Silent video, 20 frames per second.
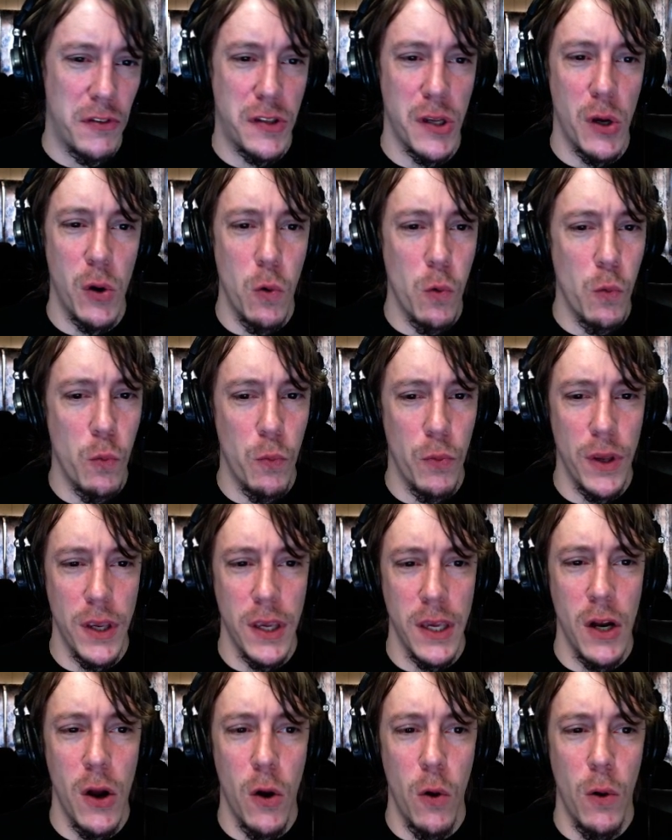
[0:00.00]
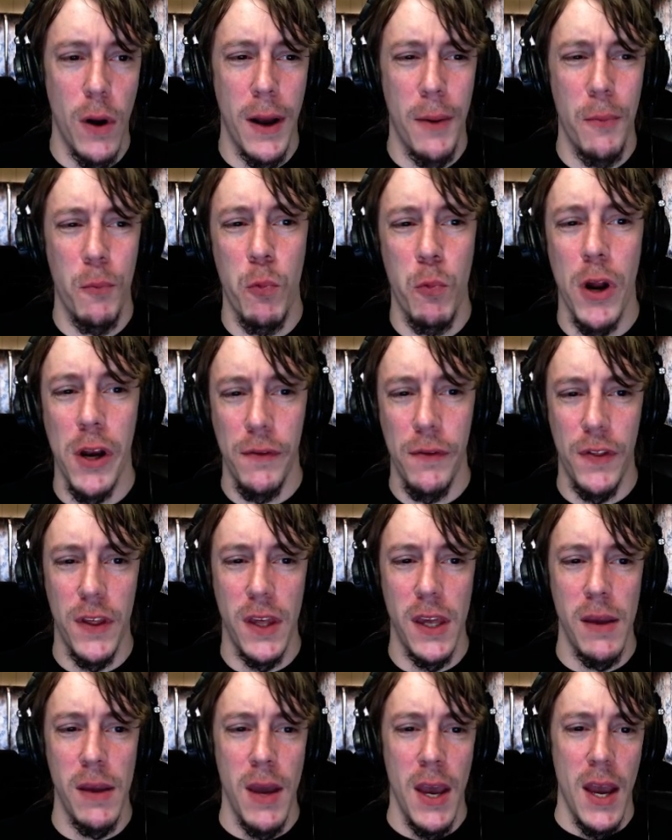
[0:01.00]
So, you know, uh, one of
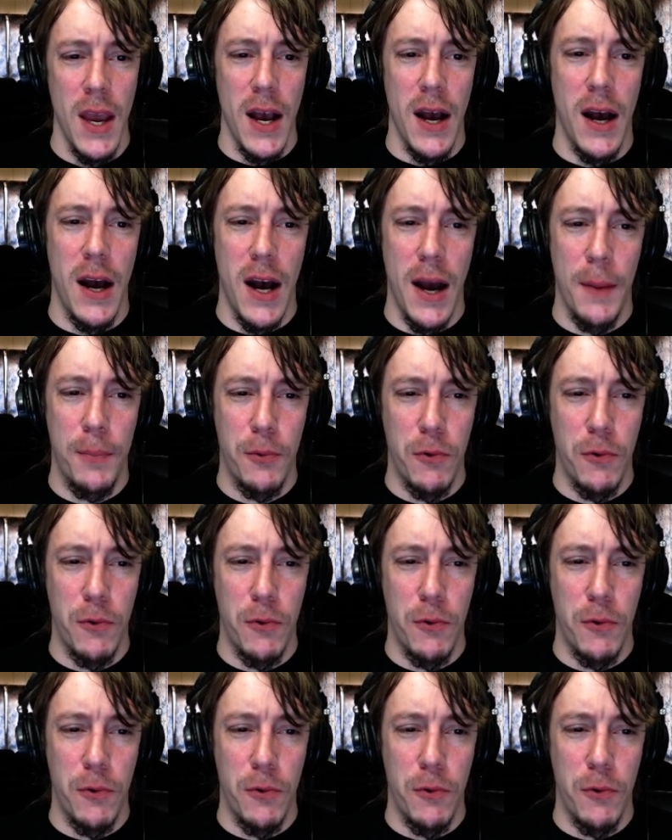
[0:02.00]
the uh,